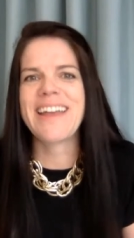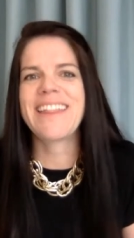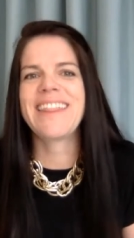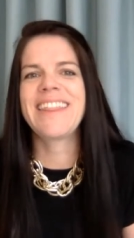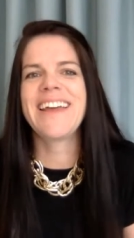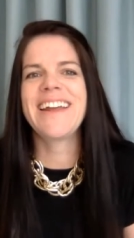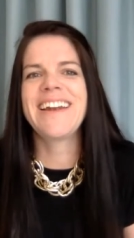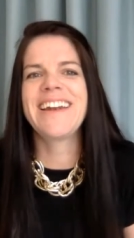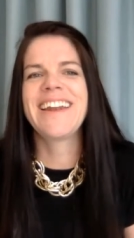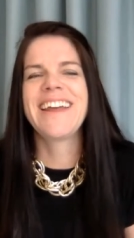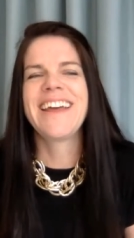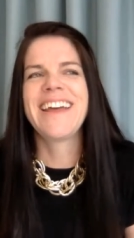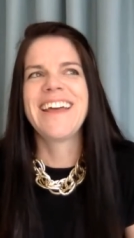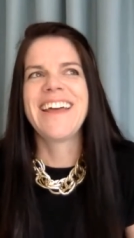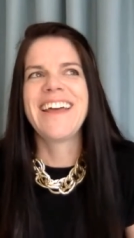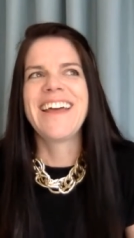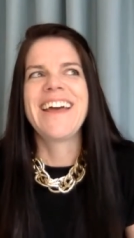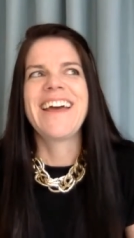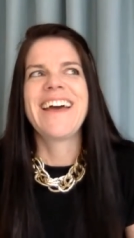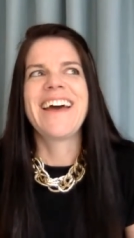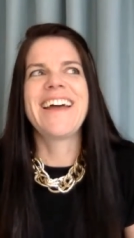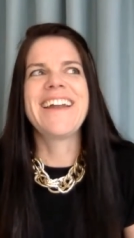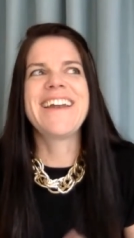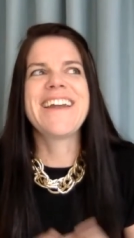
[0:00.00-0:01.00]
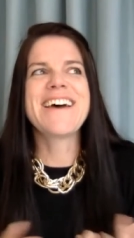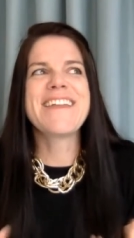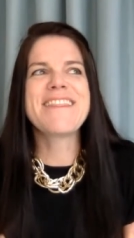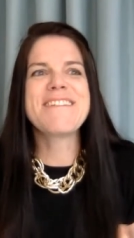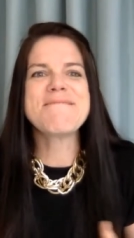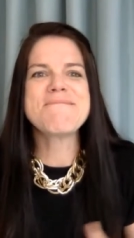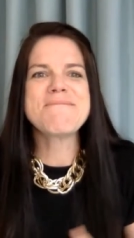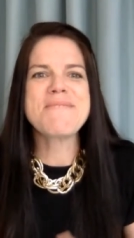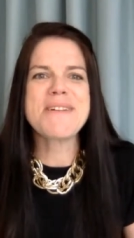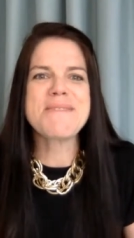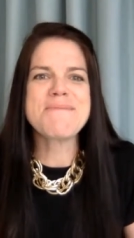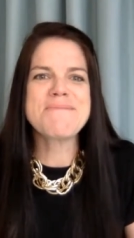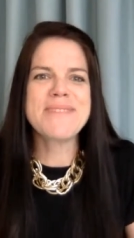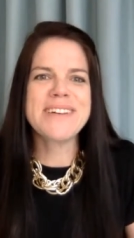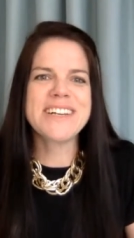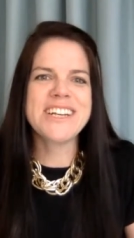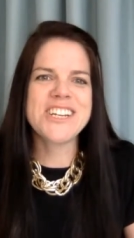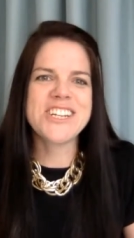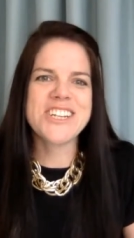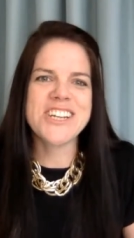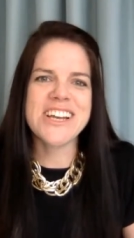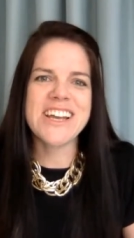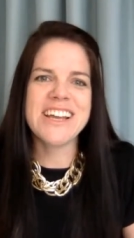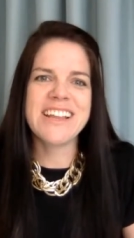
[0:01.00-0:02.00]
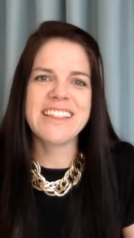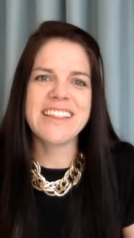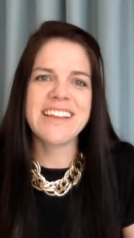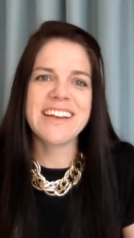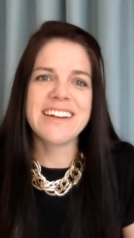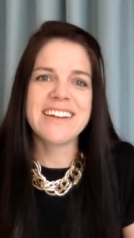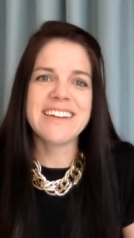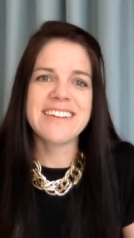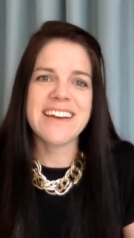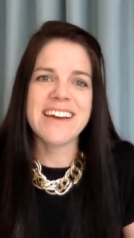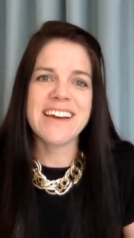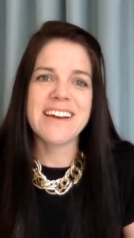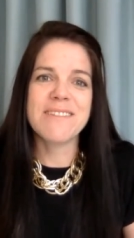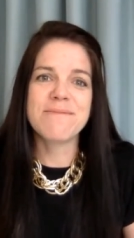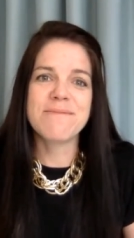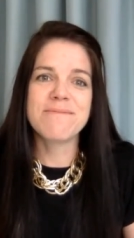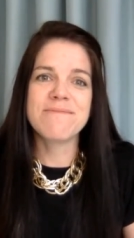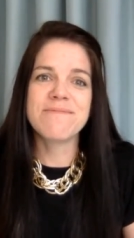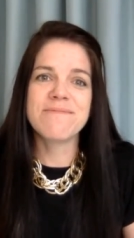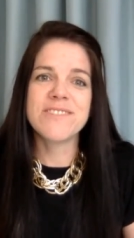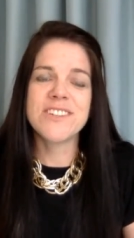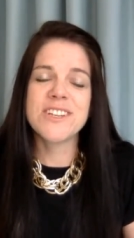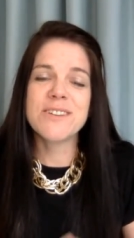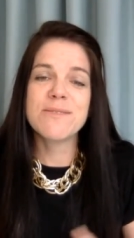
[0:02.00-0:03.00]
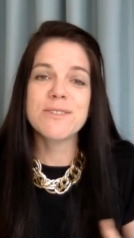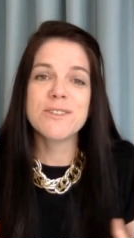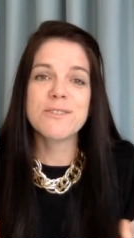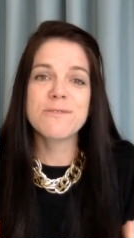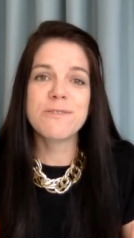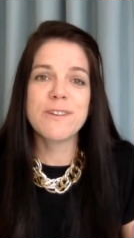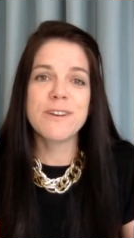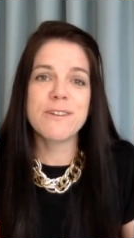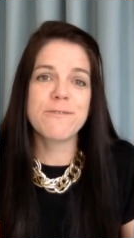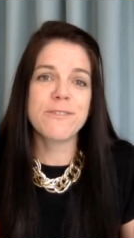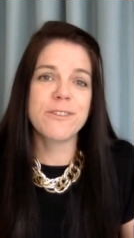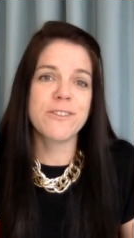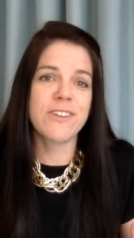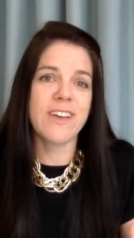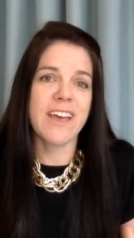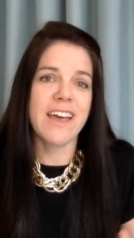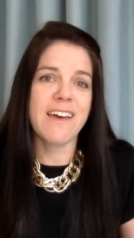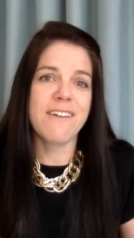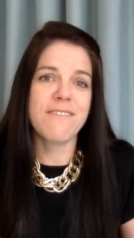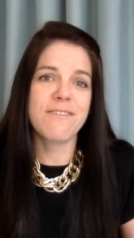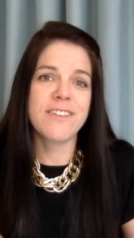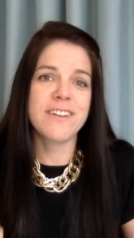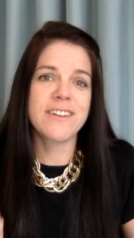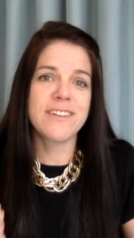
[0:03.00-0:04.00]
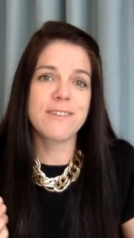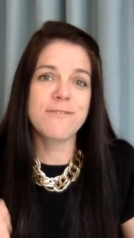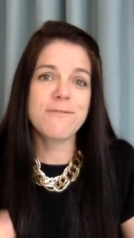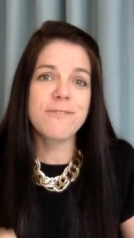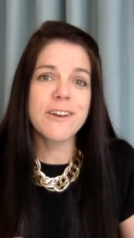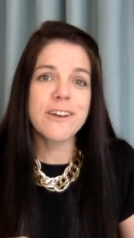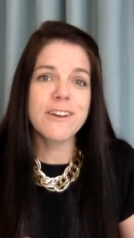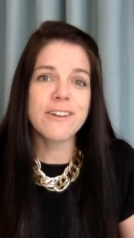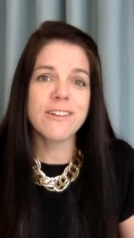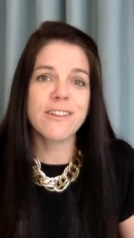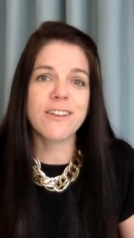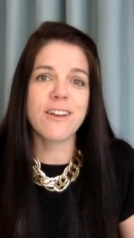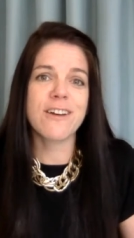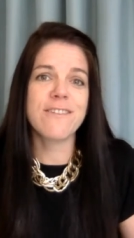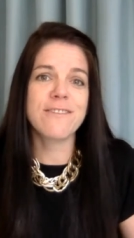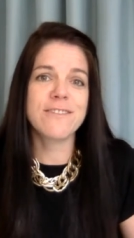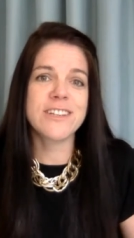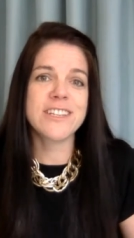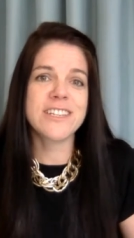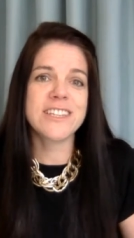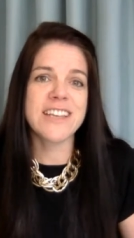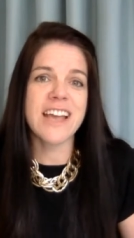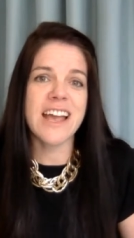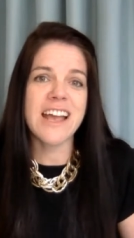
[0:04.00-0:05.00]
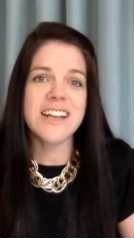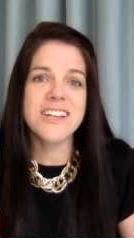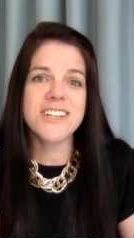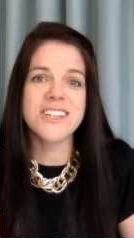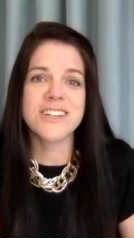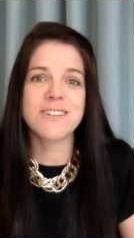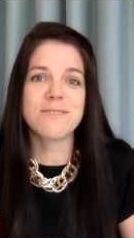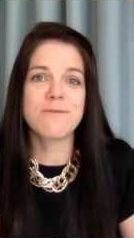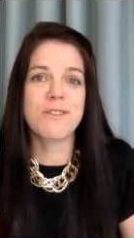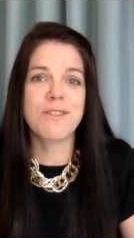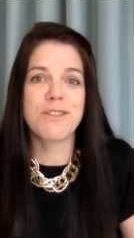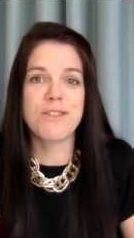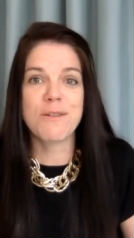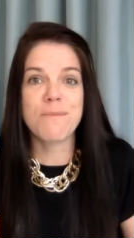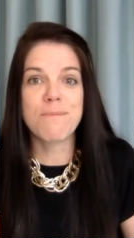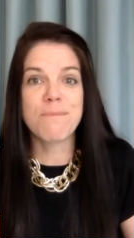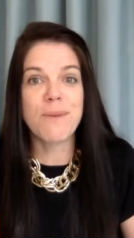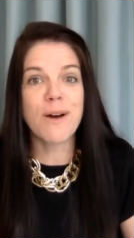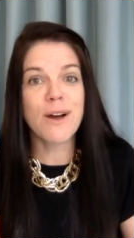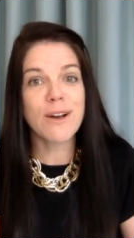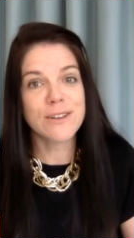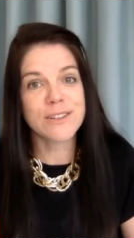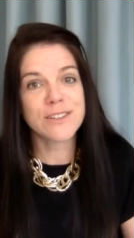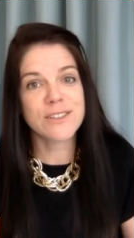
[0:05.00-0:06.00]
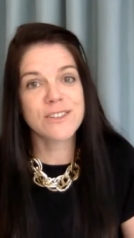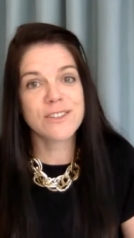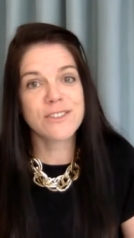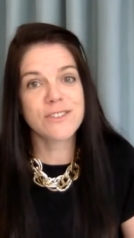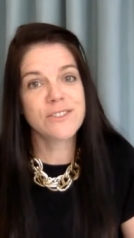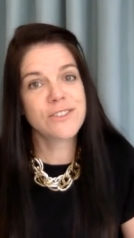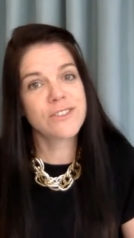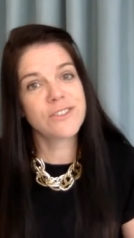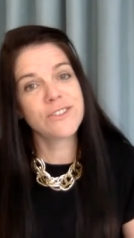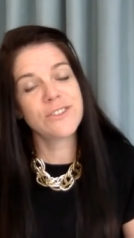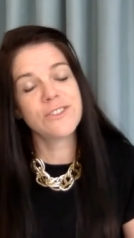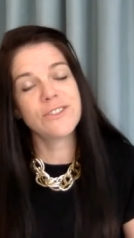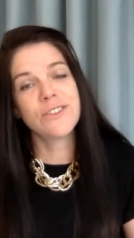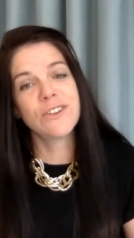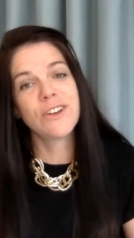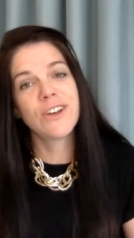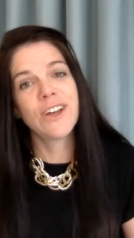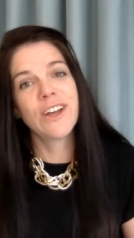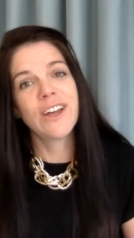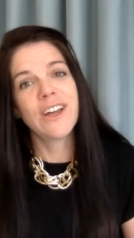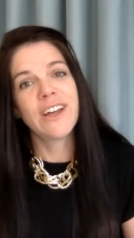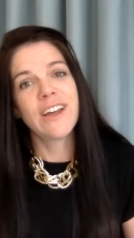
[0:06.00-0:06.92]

And then Another member shared that um, she was fearful to have the difficult conversation with the boss to